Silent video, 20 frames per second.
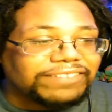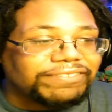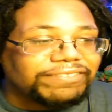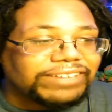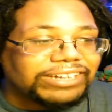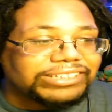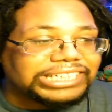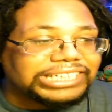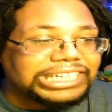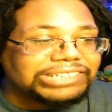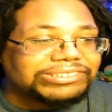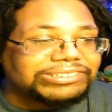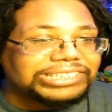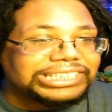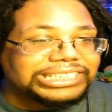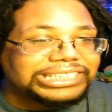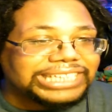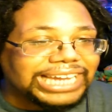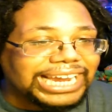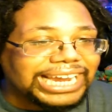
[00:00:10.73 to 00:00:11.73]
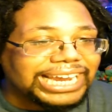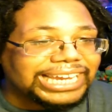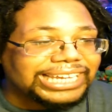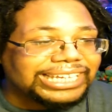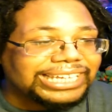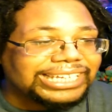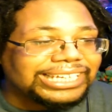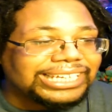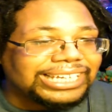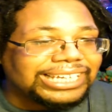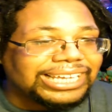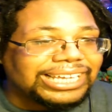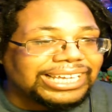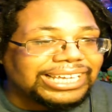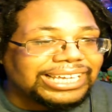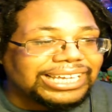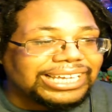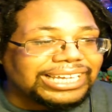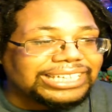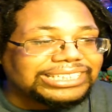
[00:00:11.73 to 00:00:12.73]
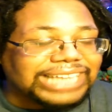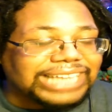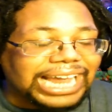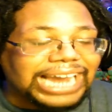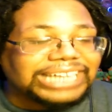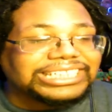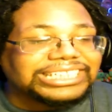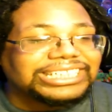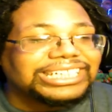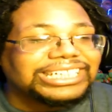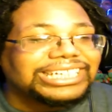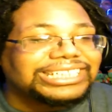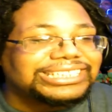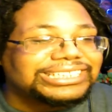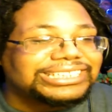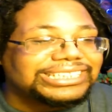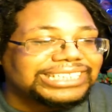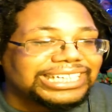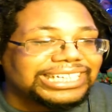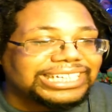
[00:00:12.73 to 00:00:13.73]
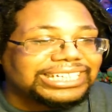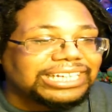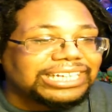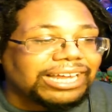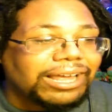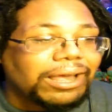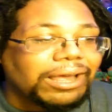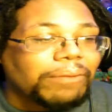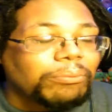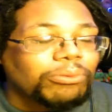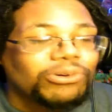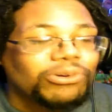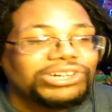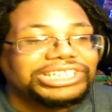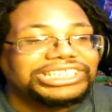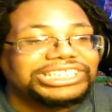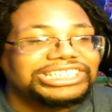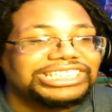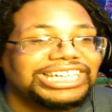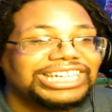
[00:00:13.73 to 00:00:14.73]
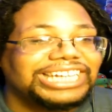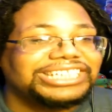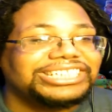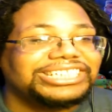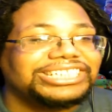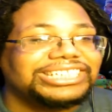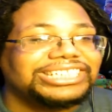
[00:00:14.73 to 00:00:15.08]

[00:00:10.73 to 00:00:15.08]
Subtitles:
found out today is actually Sin Appreciation